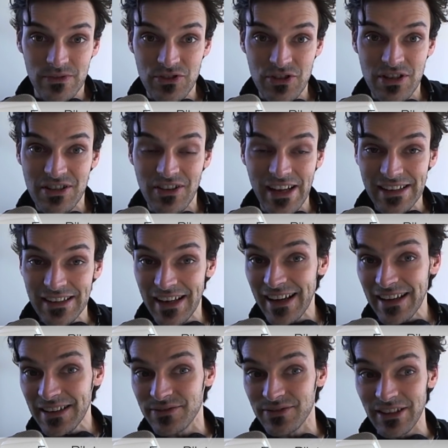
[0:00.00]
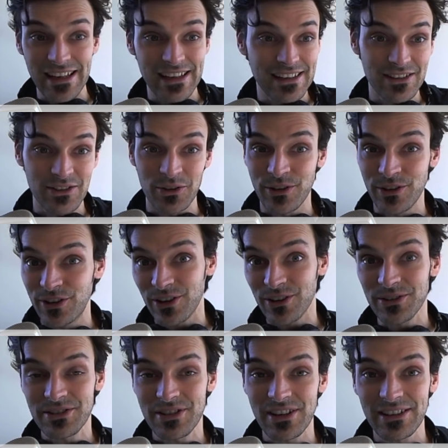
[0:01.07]
Just like Negative Land or
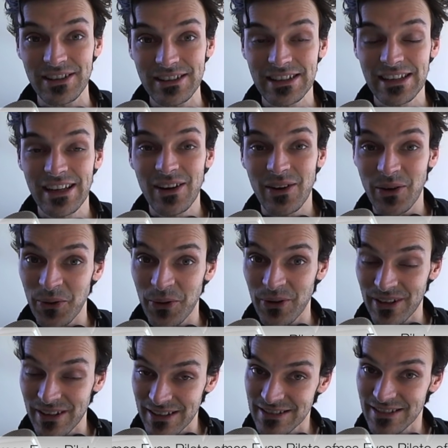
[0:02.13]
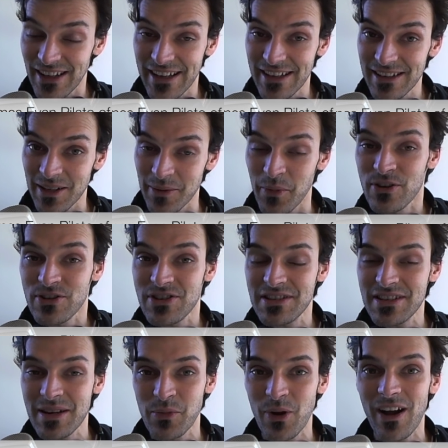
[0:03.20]
Girl Talk, or like
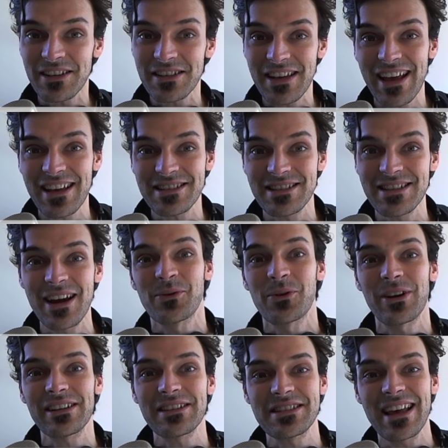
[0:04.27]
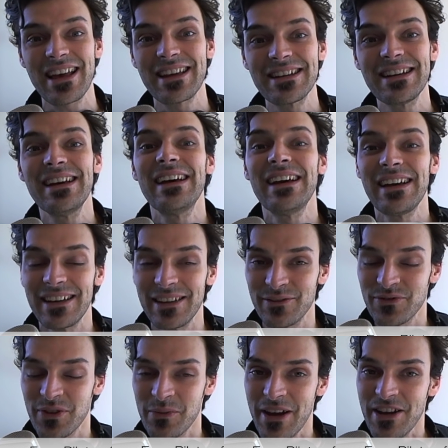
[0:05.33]
Emergency Broadcast Network said,
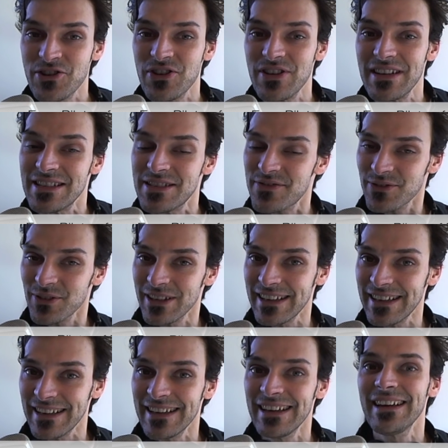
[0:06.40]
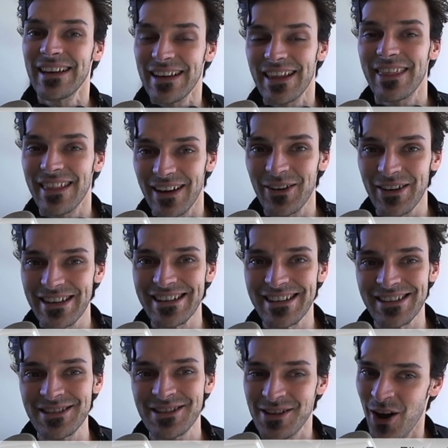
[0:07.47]
information is free, there
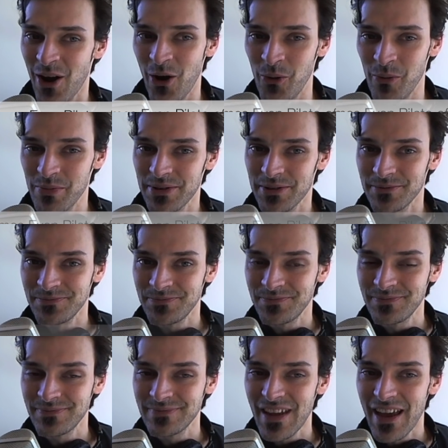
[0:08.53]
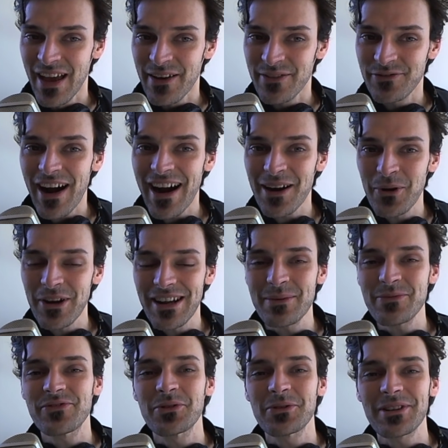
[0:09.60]
is hope. Fire one
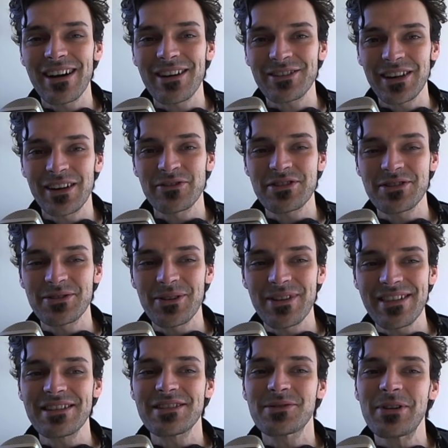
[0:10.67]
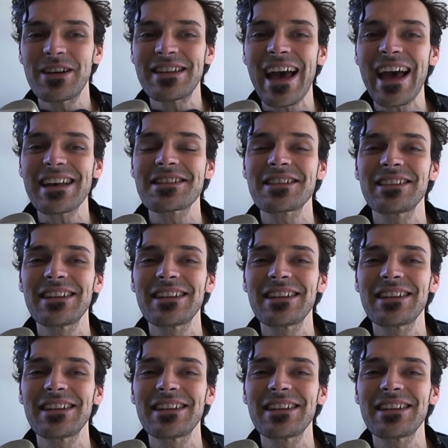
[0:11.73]
up for our cover story this week, as